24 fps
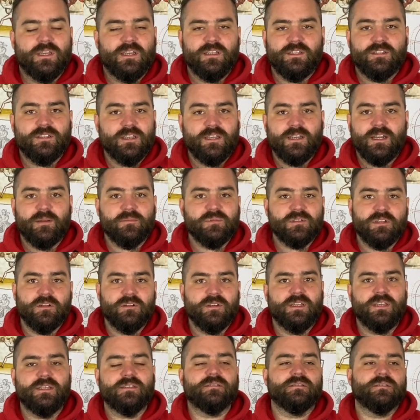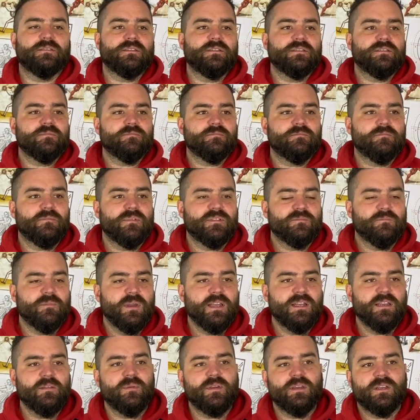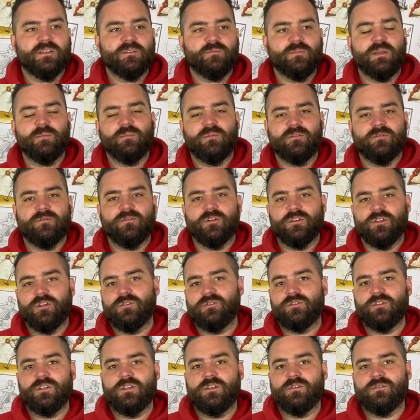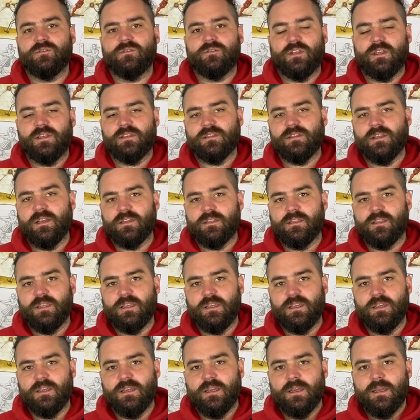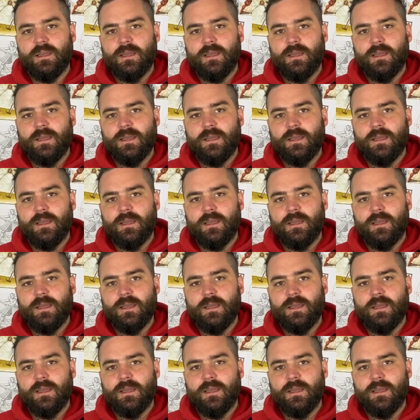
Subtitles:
It absolutely isn't. It's mainly because people have got used to using things like the